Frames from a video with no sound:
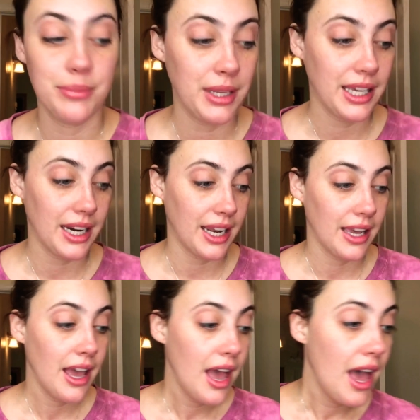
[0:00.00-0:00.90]
been getting
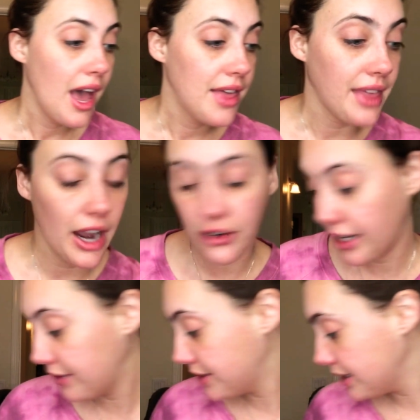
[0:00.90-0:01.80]
that great
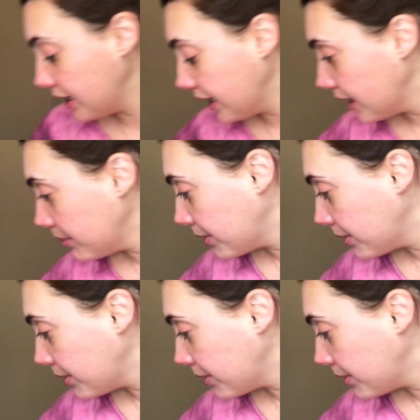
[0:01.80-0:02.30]
of sleep.